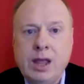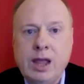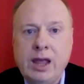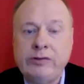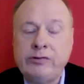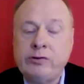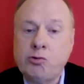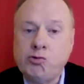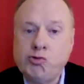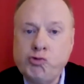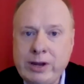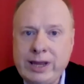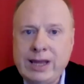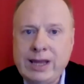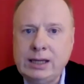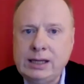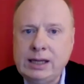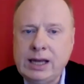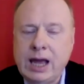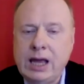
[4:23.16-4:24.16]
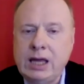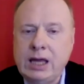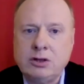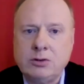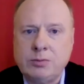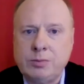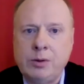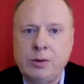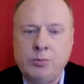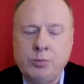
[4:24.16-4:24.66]
is a re
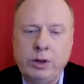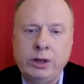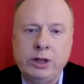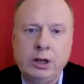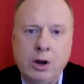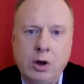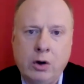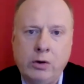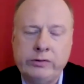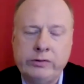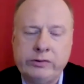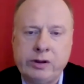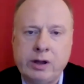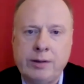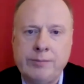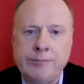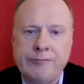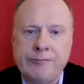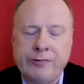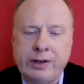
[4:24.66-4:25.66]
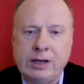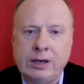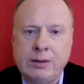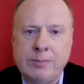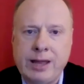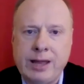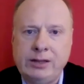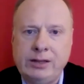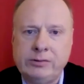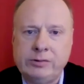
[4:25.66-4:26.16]
engagement with long term
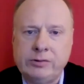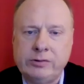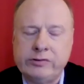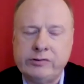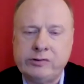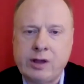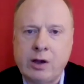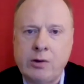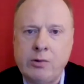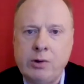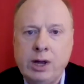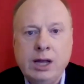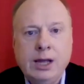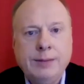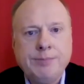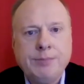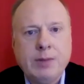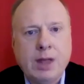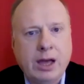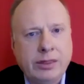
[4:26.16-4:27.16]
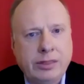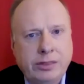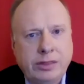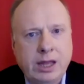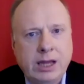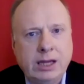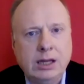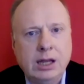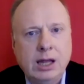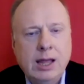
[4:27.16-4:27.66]
fundamentals. So I
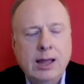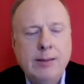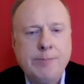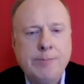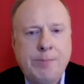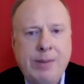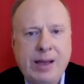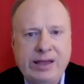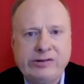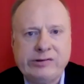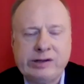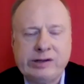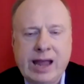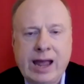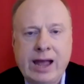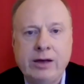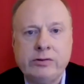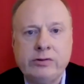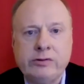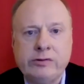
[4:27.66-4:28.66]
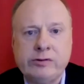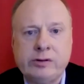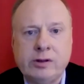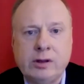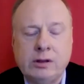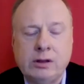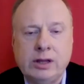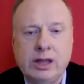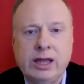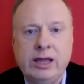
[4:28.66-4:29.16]
think best
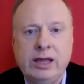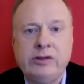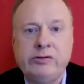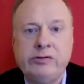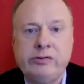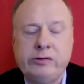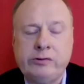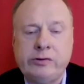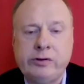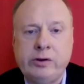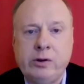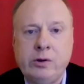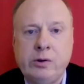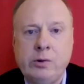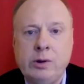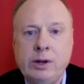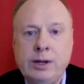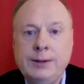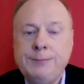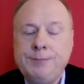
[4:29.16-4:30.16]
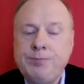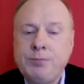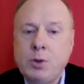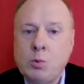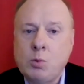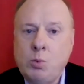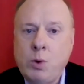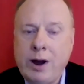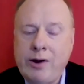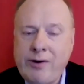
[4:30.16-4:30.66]
counsel is to,
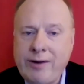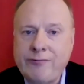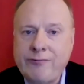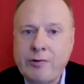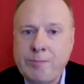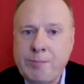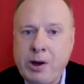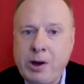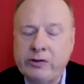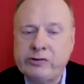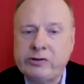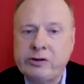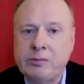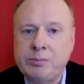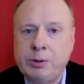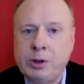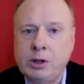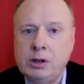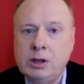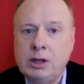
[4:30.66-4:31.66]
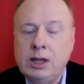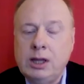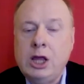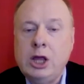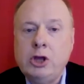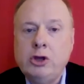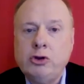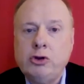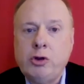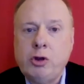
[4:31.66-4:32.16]
wherever possible,
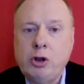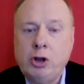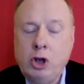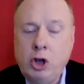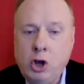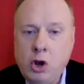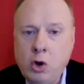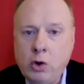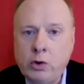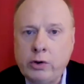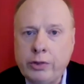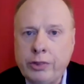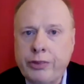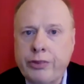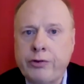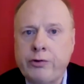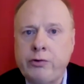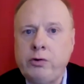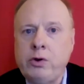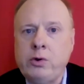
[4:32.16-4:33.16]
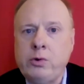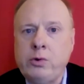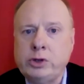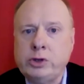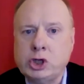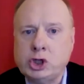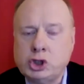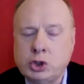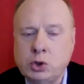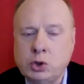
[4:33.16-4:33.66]
look through
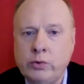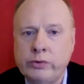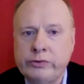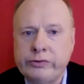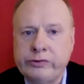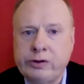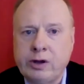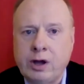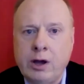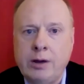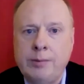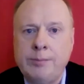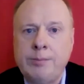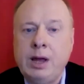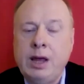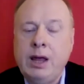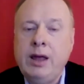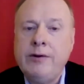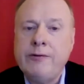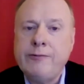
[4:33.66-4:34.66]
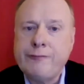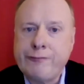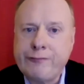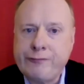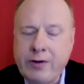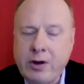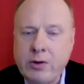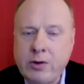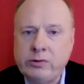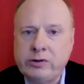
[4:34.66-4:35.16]
the short term,
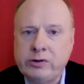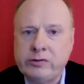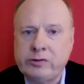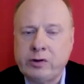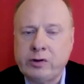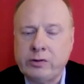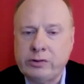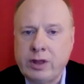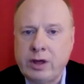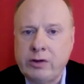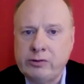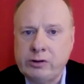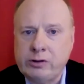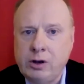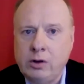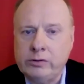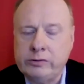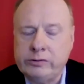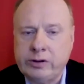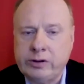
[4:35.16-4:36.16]
focus on those long